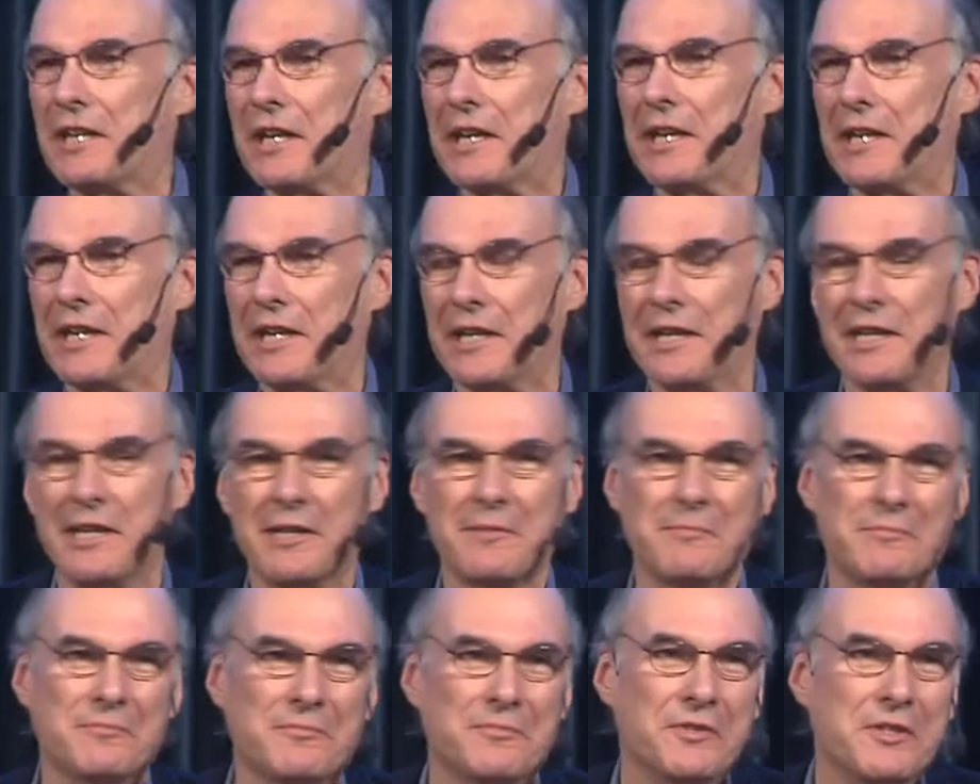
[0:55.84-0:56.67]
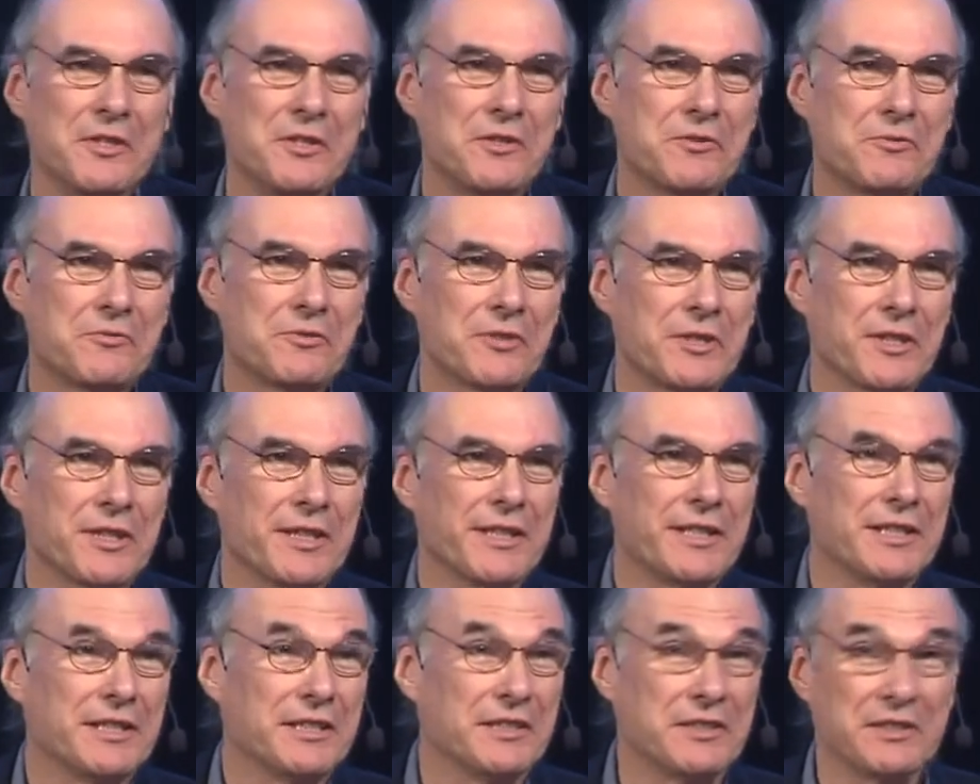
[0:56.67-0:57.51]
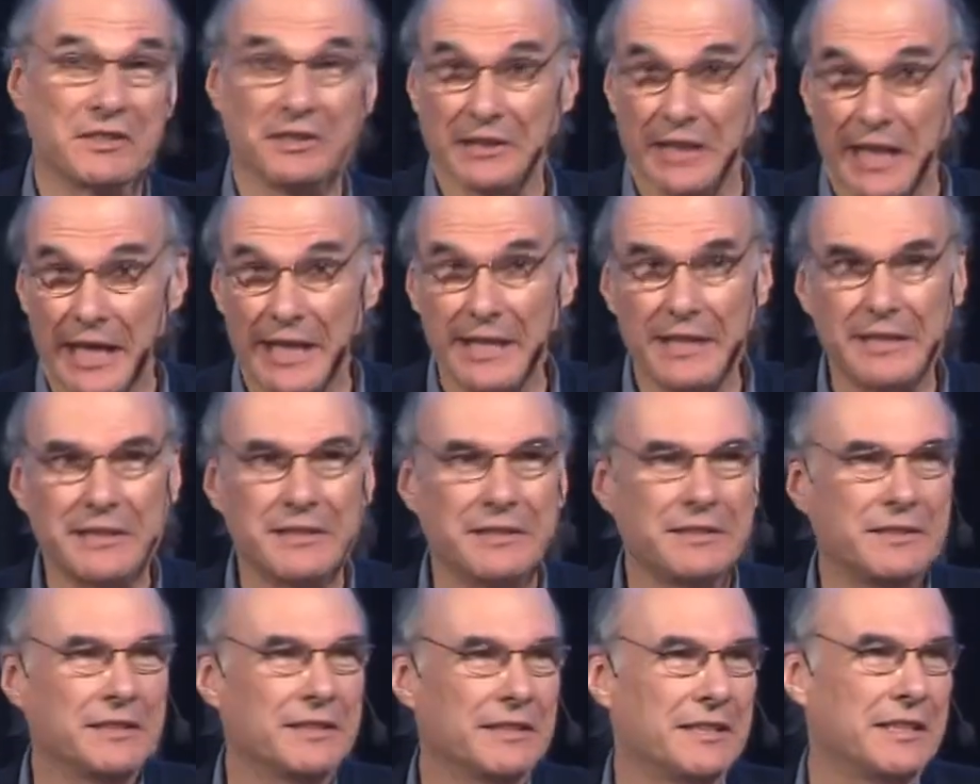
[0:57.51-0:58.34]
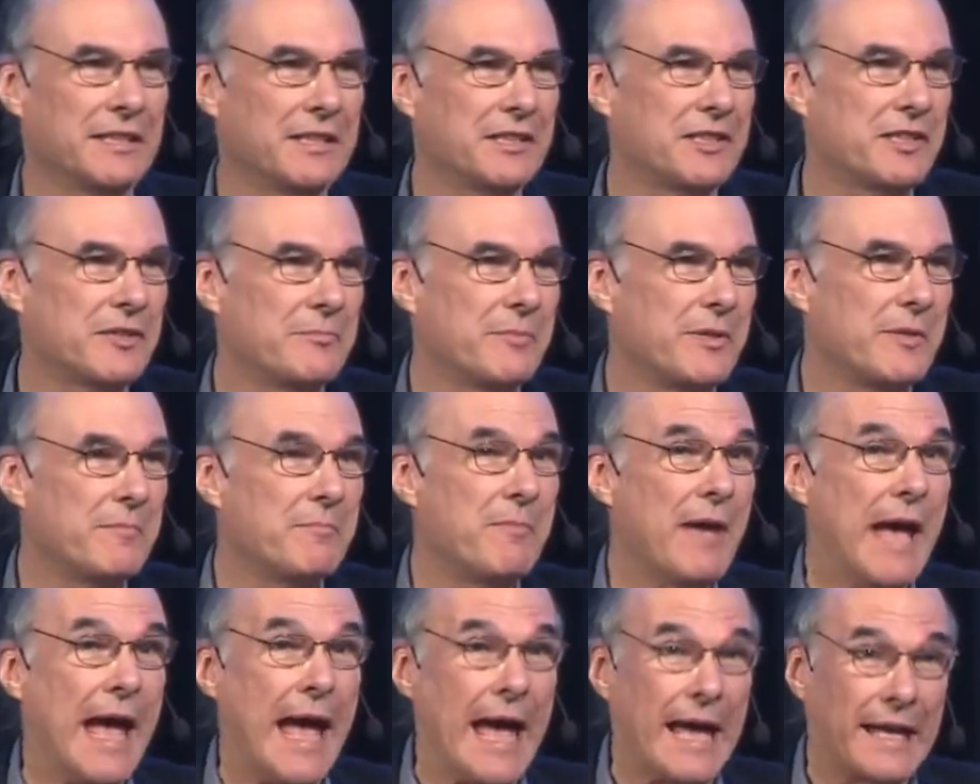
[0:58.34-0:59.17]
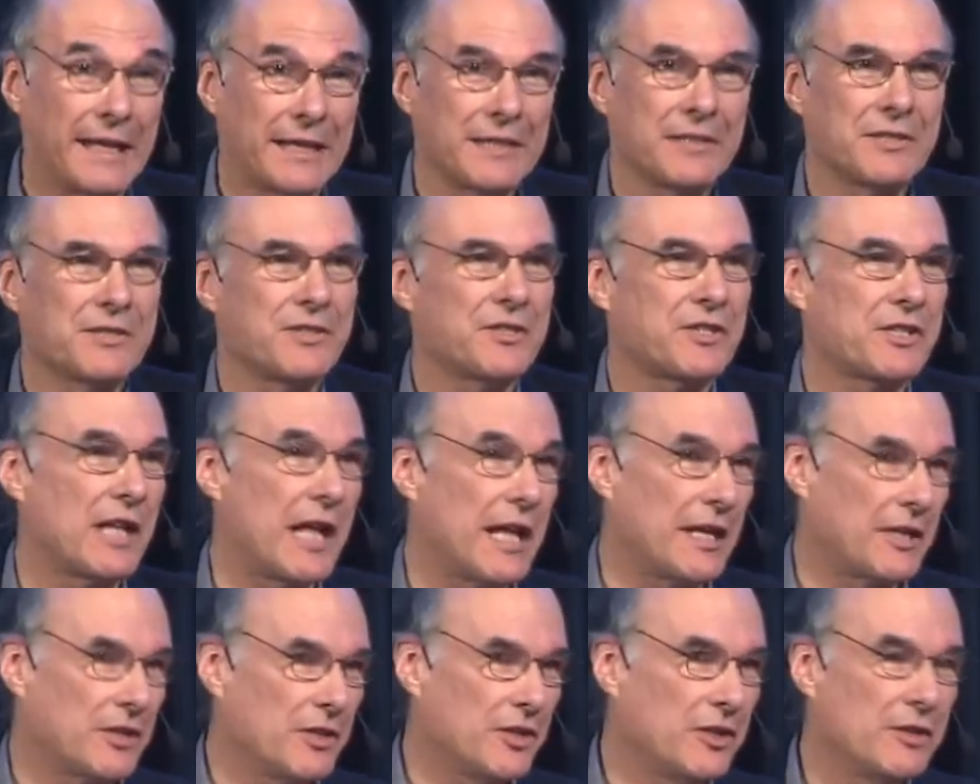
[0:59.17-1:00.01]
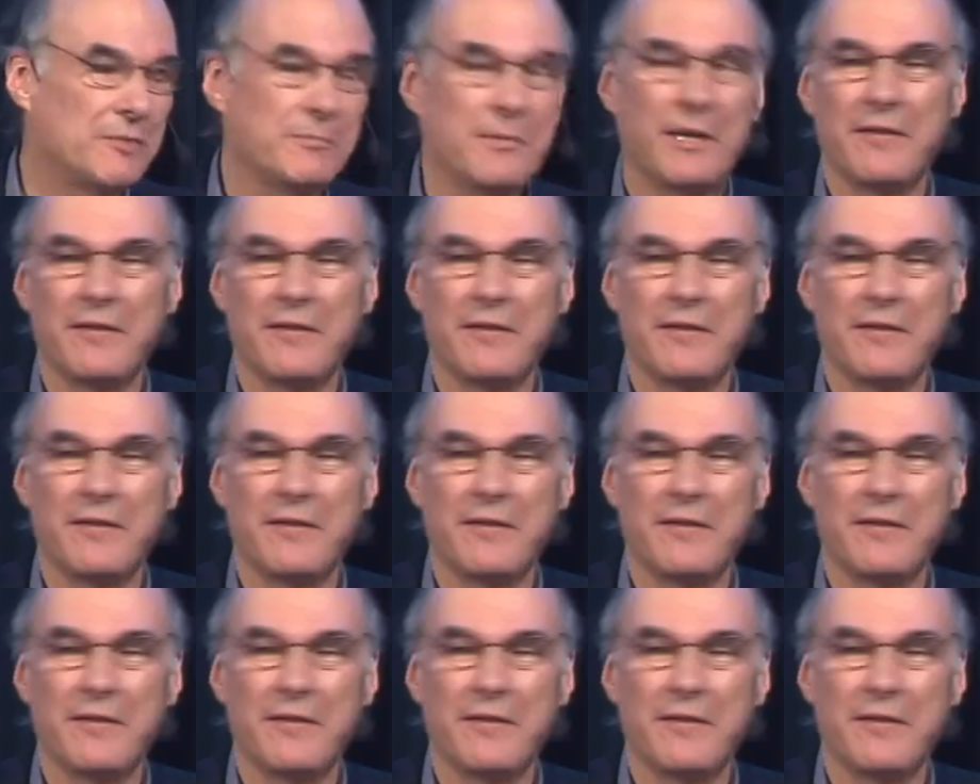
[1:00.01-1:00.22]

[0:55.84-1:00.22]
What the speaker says: I am really delighted to be back in Stockholm.